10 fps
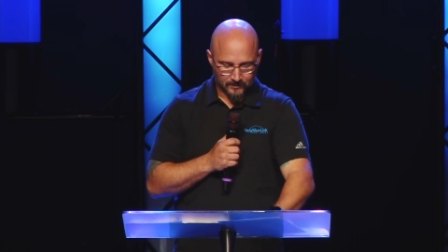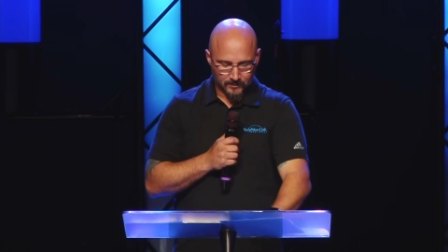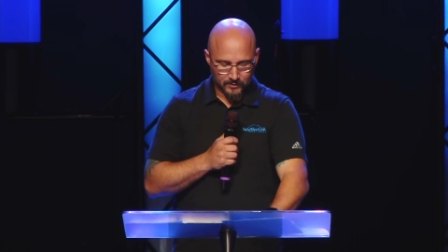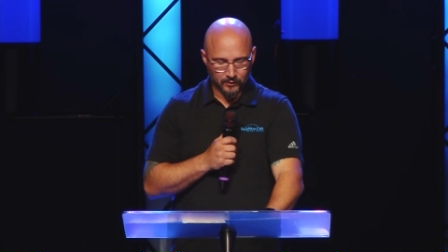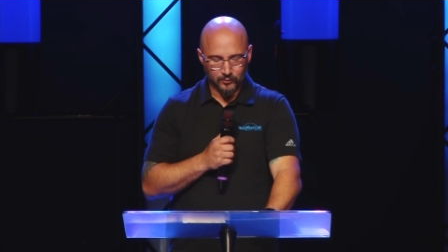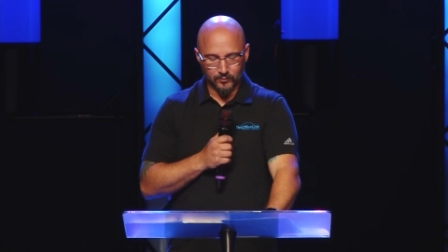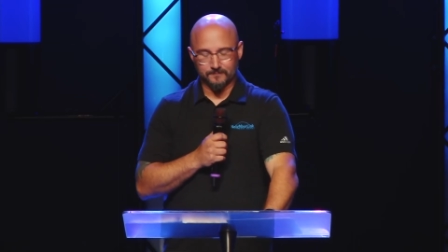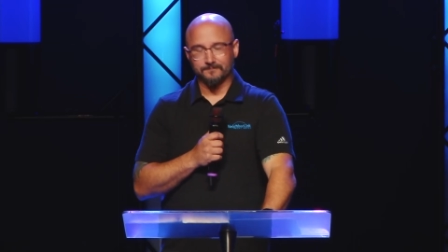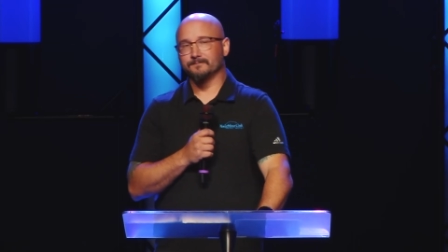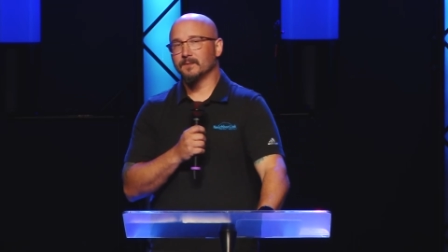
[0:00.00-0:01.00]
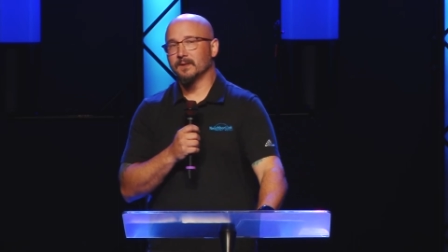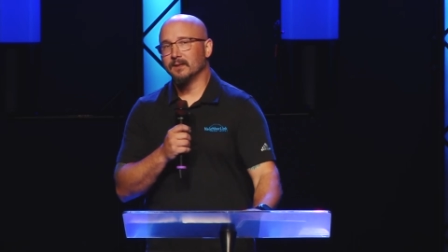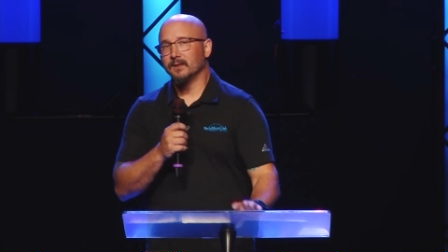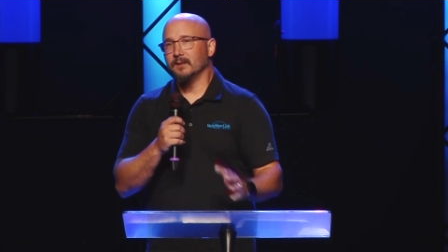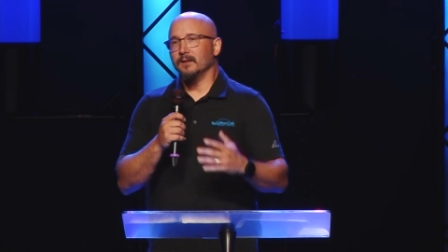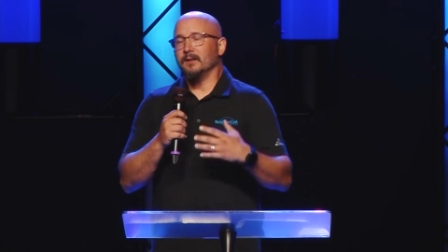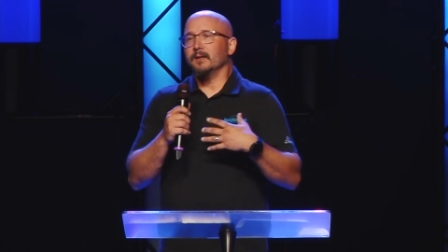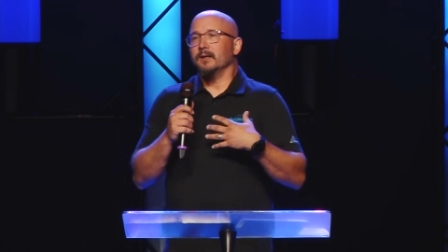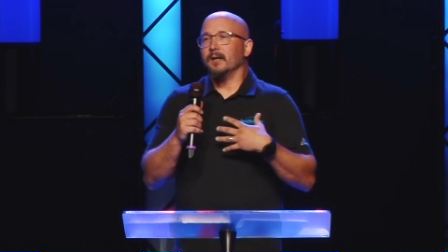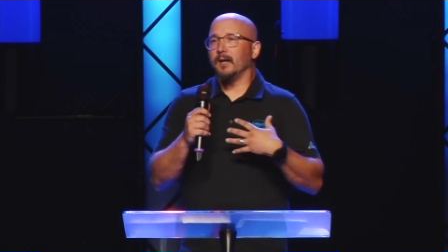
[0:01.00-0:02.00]
Two,
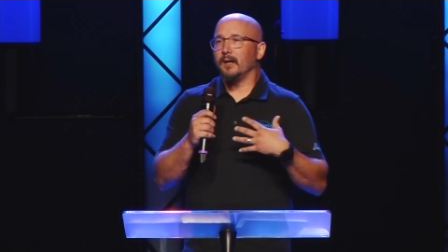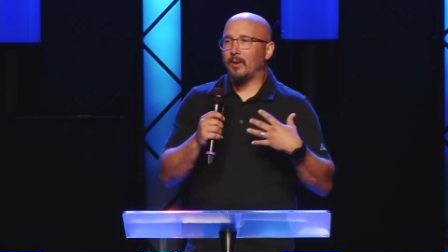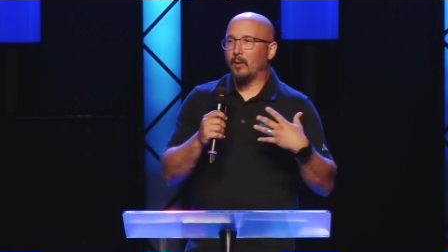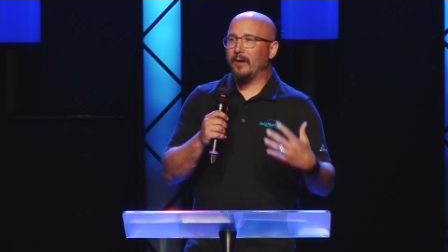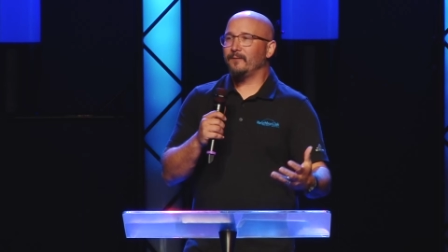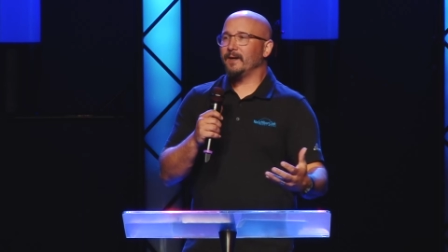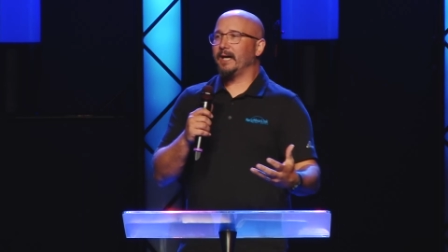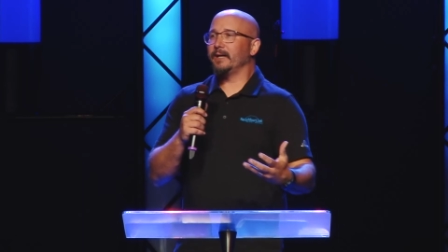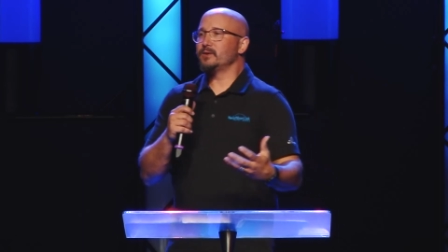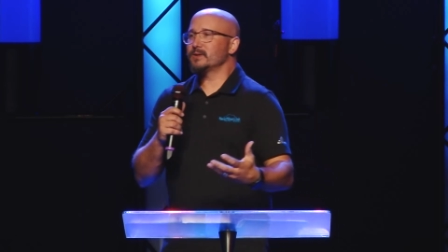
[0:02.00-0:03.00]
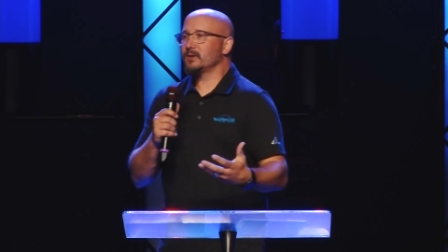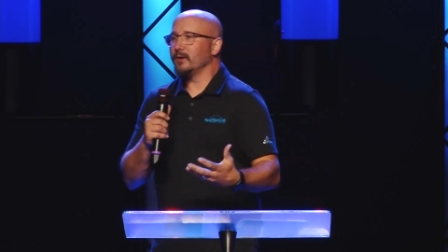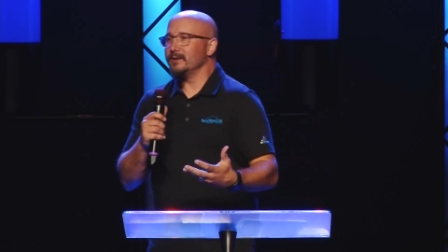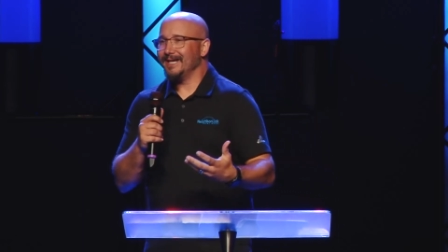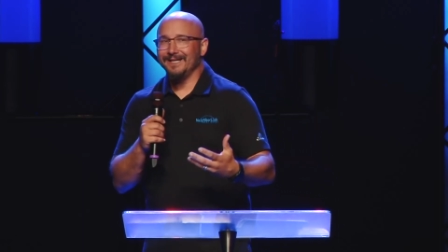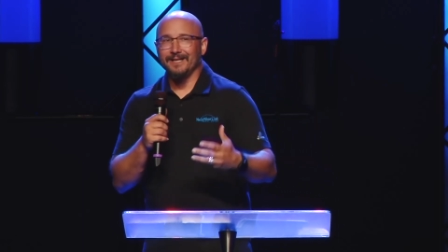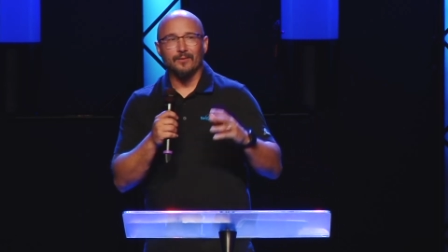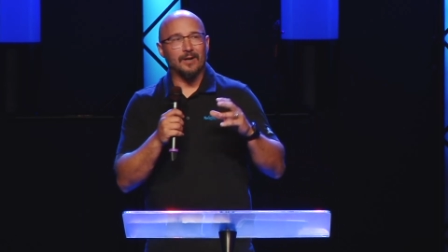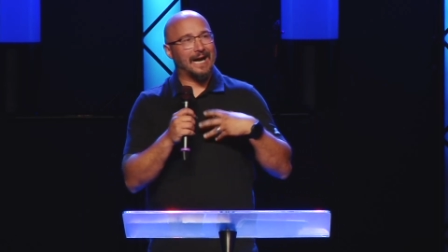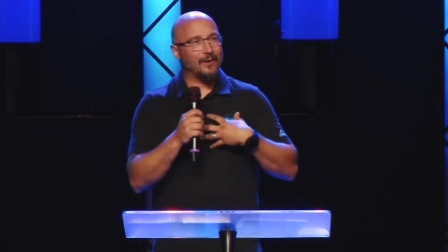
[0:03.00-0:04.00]
uh, my wife and I had just started dating.
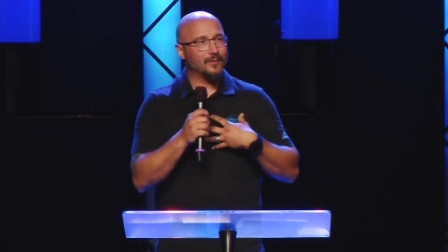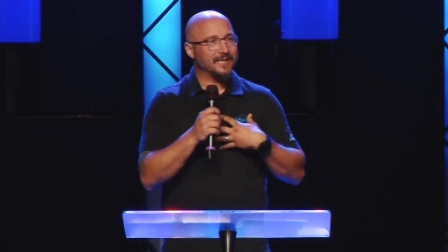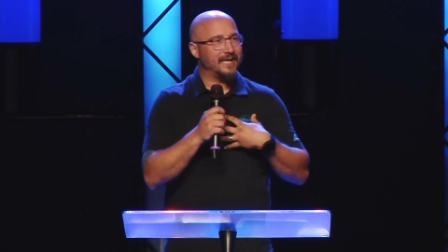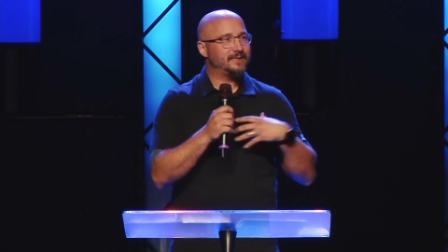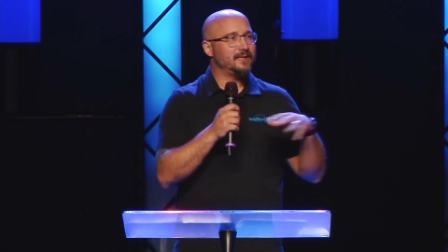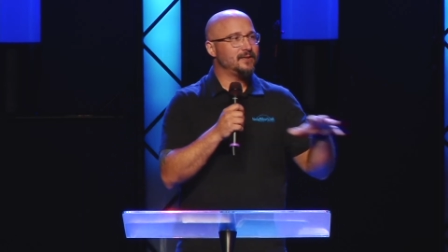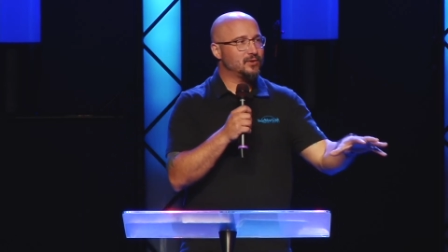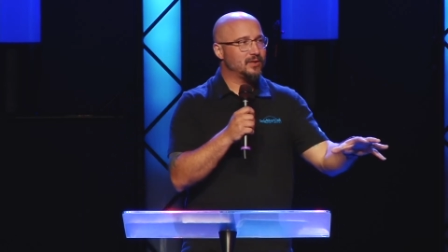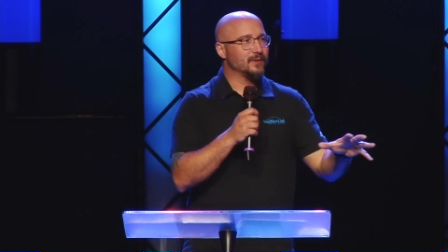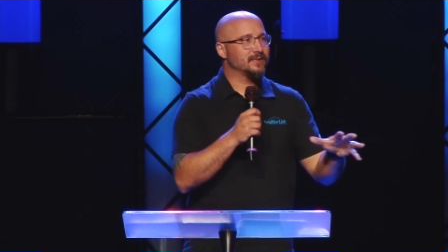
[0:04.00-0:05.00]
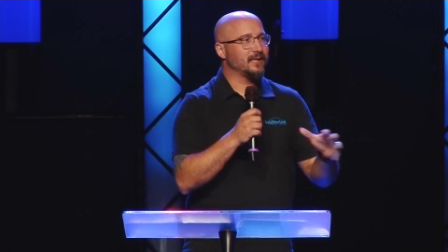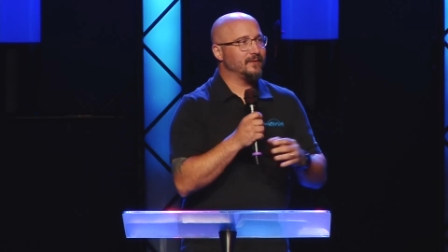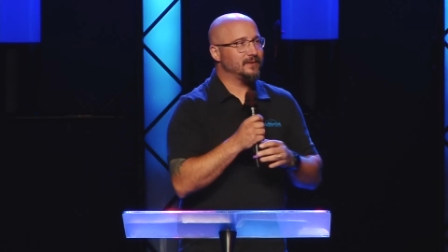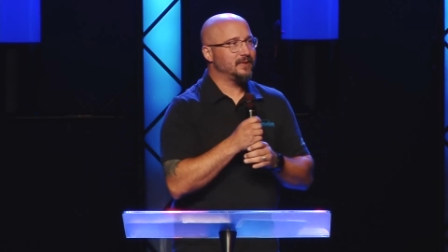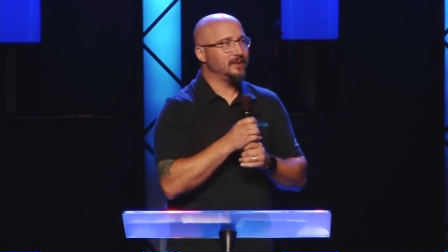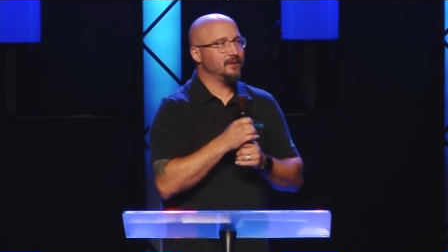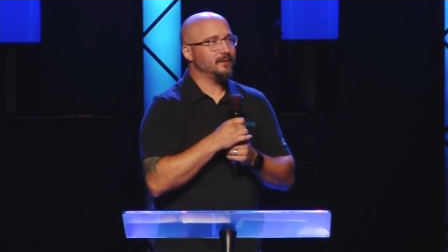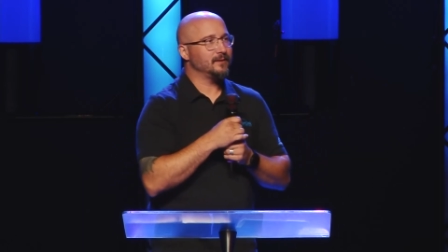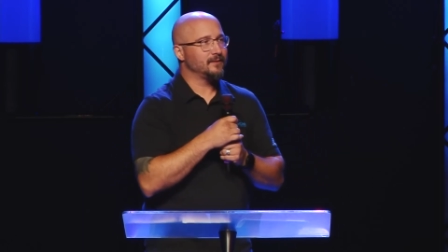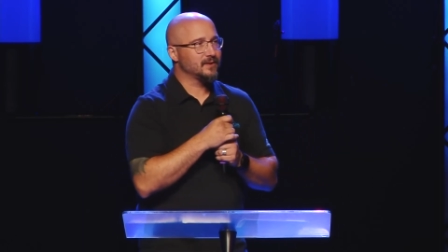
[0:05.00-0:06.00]
I was 18, she was 17.
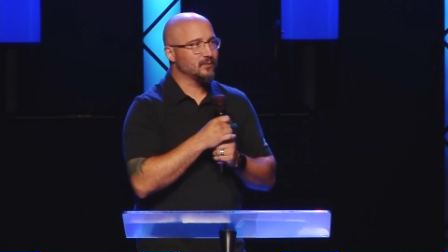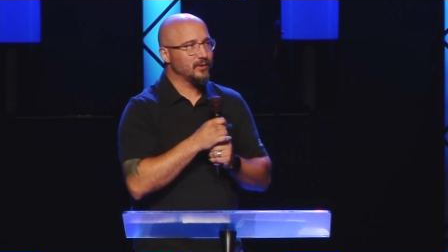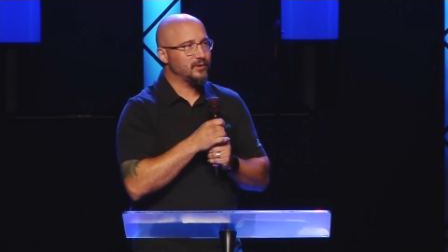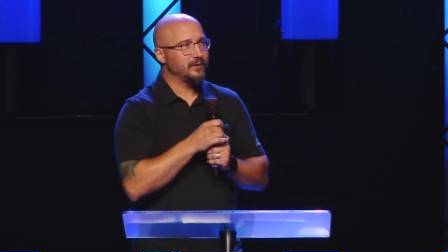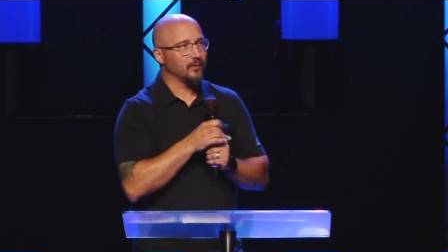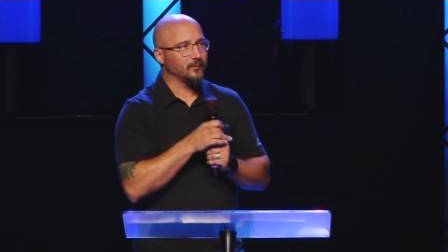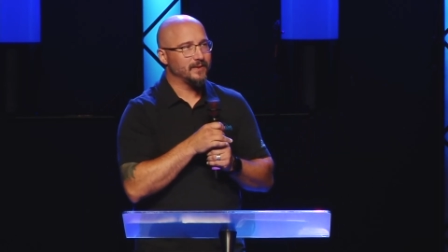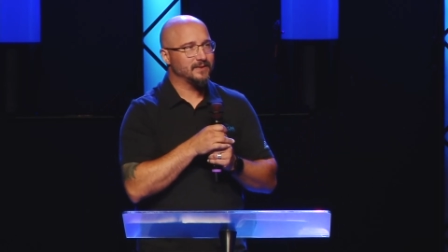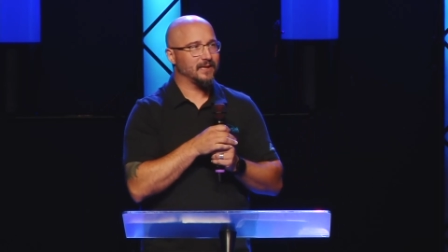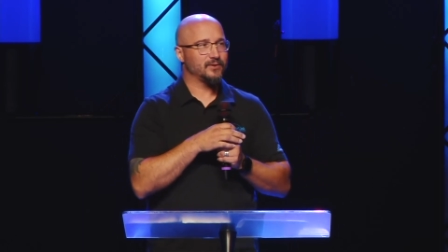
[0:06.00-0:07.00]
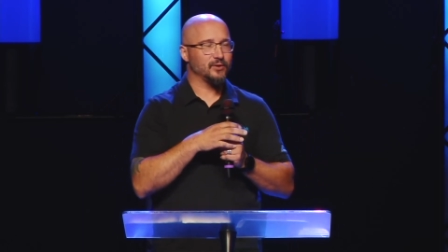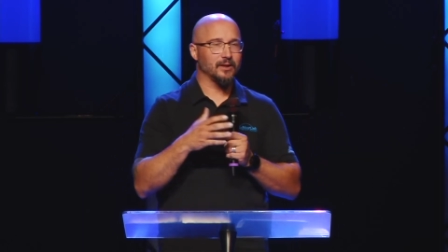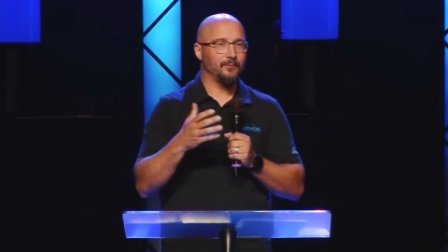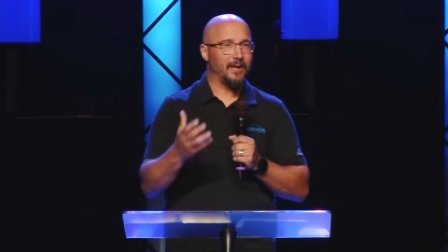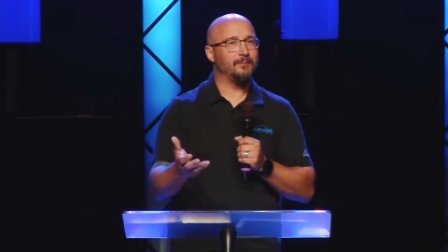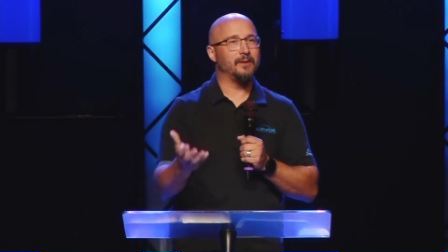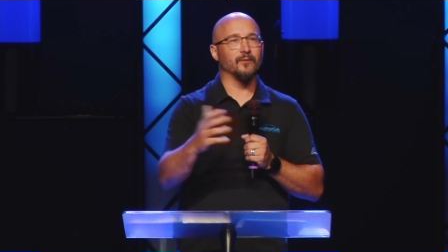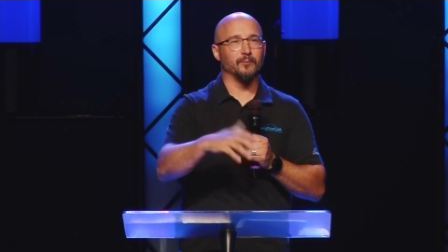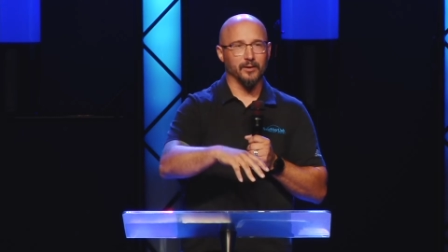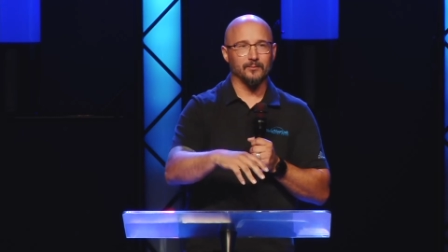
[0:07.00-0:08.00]
This is where she normally says, You're going to pay me for
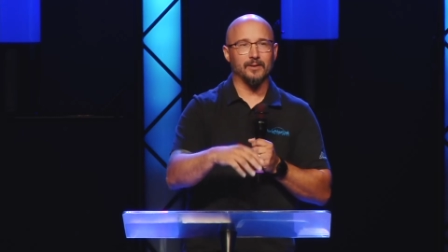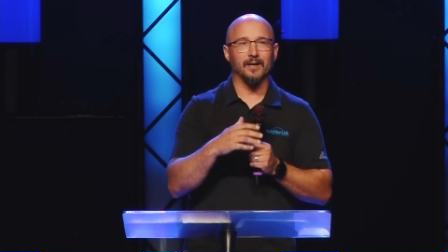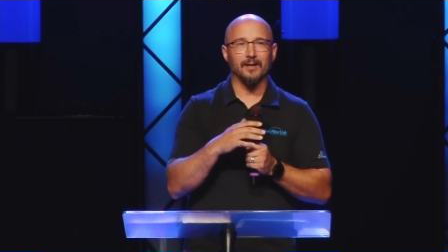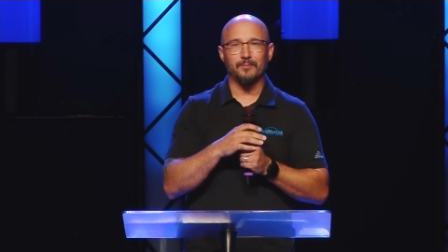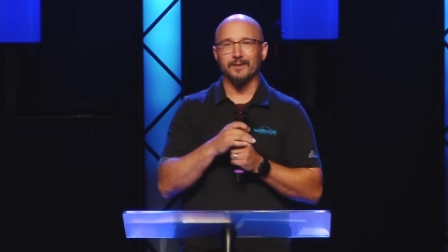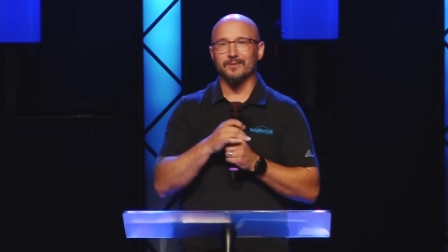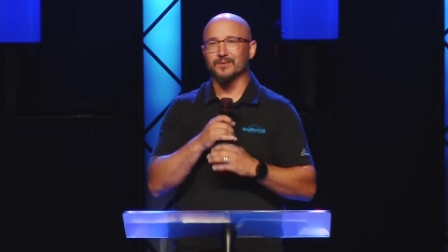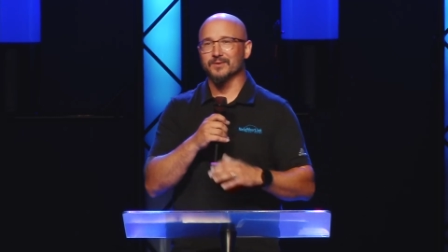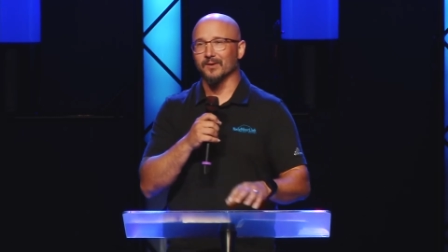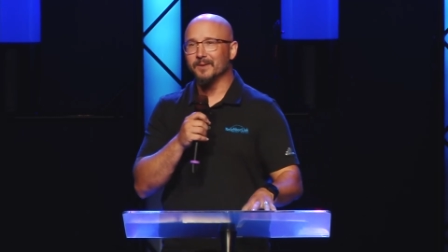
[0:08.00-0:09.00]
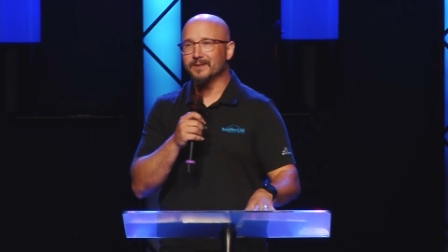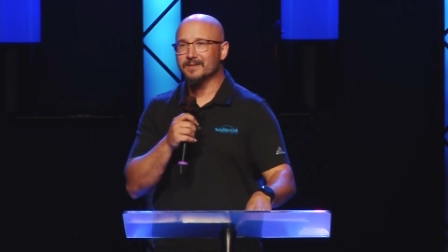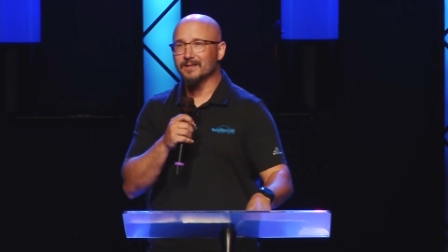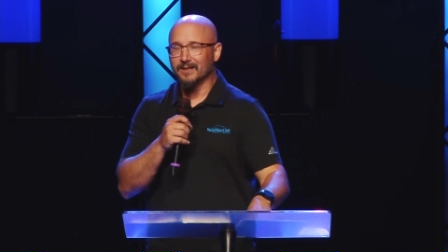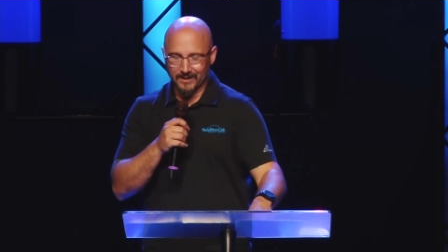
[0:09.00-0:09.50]
bringing me up in your sermons.